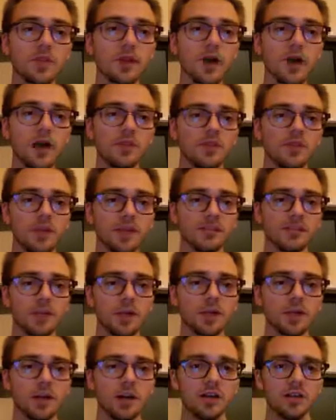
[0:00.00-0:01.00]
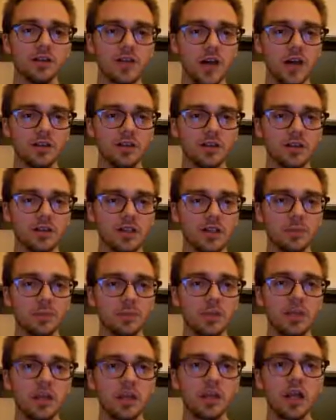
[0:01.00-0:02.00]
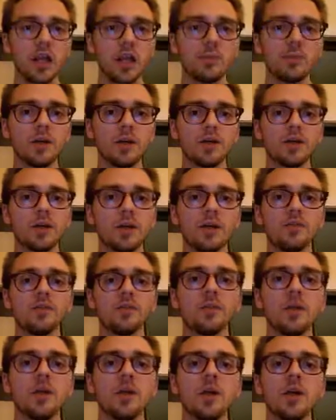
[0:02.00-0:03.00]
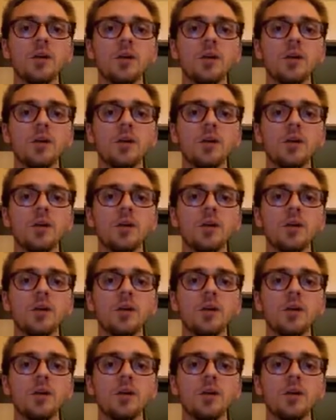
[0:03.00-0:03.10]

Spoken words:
I forgive myself that I have accepted and allowed myself